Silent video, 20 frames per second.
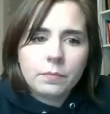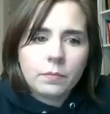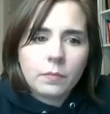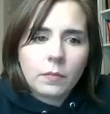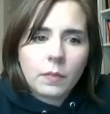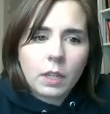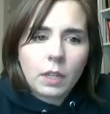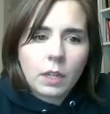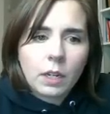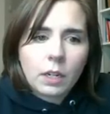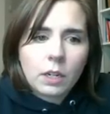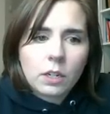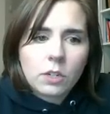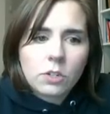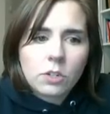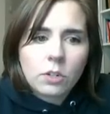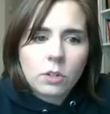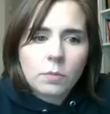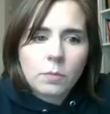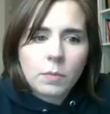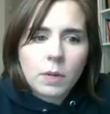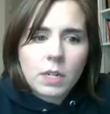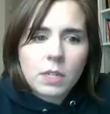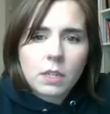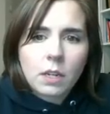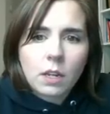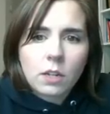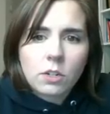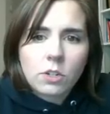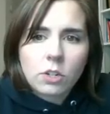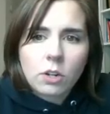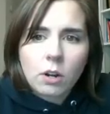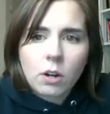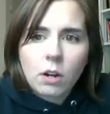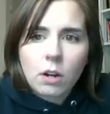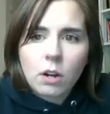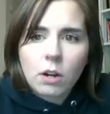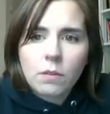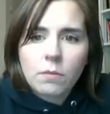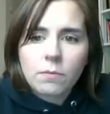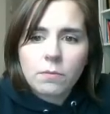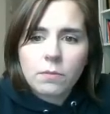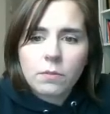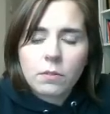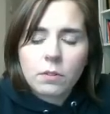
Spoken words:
And I can turn my sketch off.